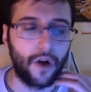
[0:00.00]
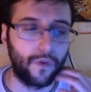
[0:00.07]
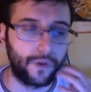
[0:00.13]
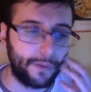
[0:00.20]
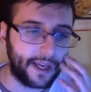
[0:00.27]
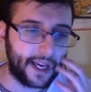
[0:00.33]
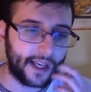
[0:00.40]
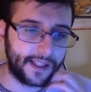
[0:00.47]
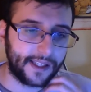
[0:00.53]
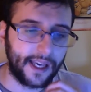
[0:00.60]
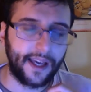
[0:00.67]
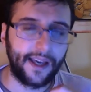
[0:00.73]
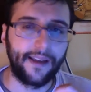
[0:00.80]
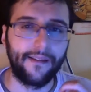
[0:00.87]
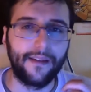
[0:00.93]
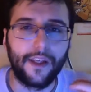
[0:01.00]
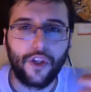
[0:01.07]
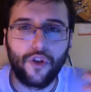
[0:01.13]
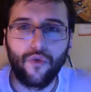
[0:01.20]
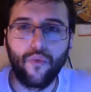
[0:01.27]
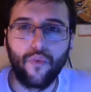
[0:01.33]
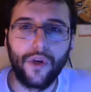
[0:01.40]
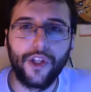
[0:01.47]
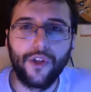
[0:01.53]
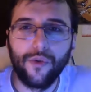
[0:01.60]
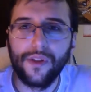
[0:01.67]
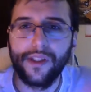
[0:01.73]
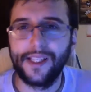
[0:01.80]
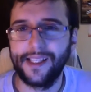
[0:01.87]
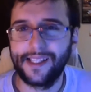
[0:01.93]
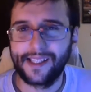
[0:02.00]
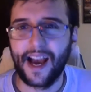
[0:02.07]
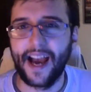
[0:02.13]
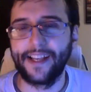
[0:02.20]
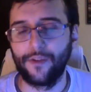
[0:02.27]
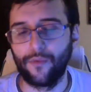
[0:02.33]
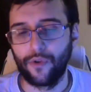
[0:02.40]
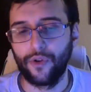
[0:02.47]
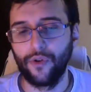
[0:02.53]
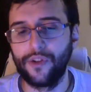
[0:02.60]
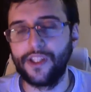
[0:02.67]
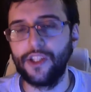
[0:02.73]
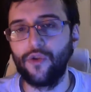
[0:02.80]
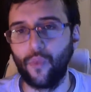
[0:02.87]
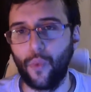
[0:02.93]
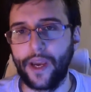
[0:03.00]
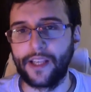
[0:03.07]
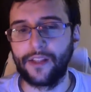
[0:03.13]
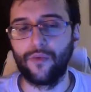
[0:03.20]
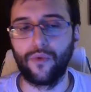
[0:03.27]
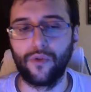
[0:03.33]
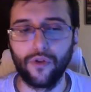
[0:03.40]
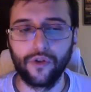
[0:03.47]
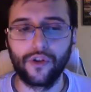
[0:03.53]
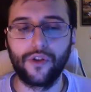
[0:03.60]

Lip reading: was because you reduce his size, you reduce his wings, you